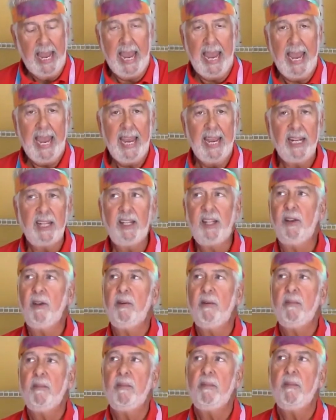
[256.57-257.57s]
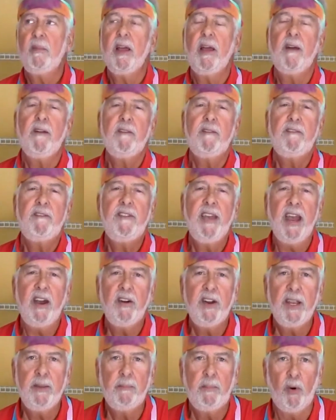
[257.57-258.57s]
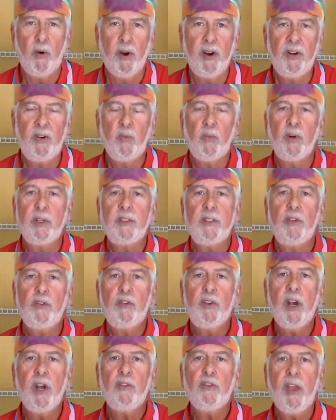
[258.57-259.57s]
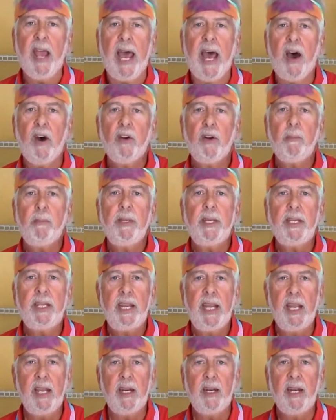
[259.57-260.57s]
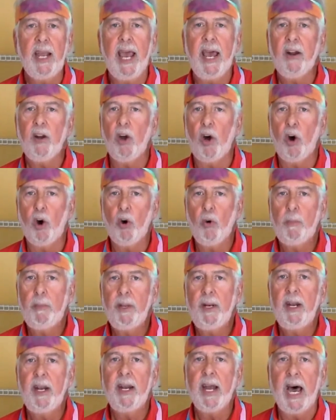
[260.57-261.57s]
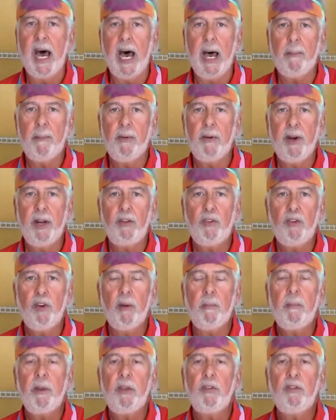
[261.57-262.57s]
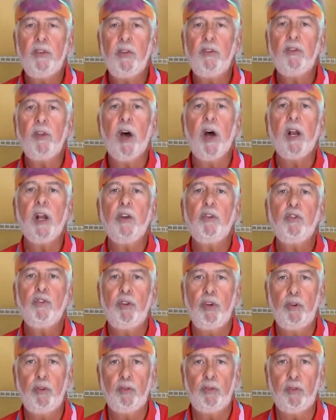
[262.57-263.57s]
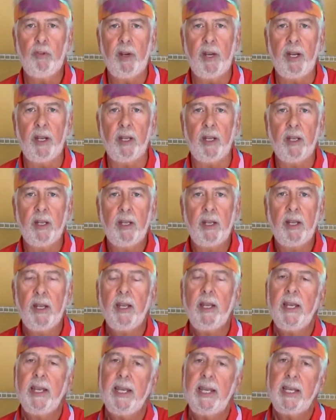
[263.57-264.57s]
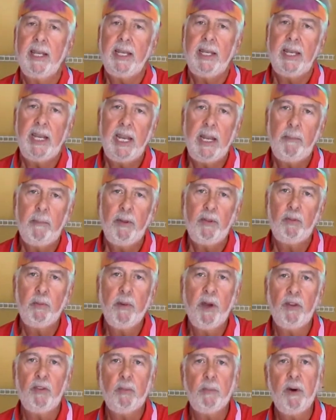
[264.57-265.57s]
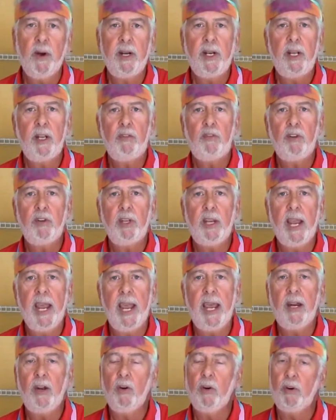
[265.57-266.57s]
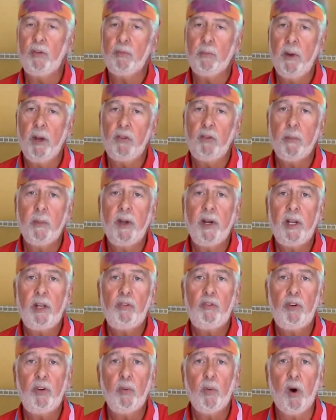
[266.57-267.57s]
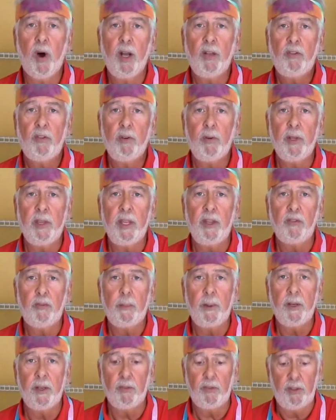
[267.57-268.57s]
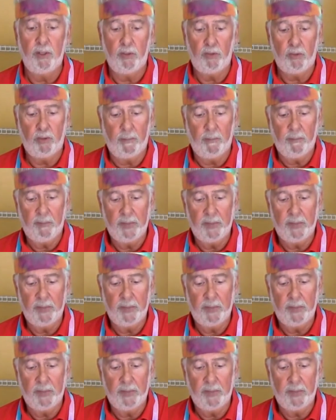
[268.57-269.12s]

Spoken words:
And, very important, we'll discuss how to begin, how to open and operate your business on a shoestring. Keep as much money as you can or as much money as you want to in this business.